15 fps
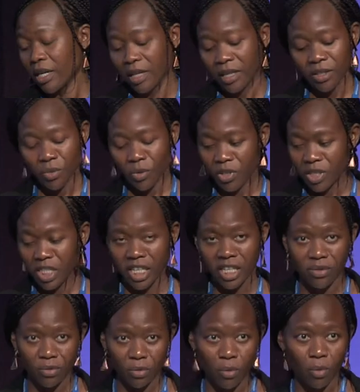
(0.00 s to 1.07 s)
This was seen
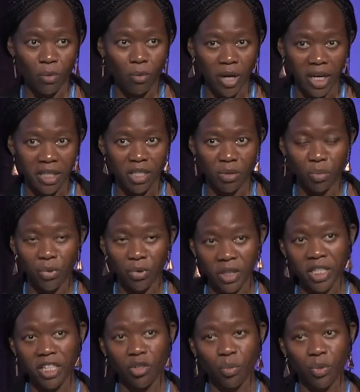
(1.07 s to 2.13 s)
as quite
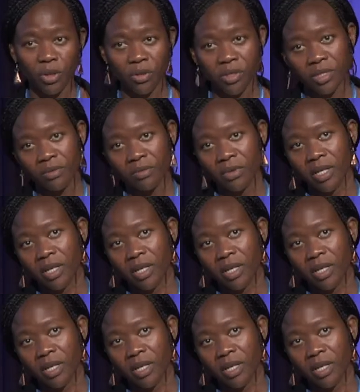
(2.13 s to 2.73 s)
important because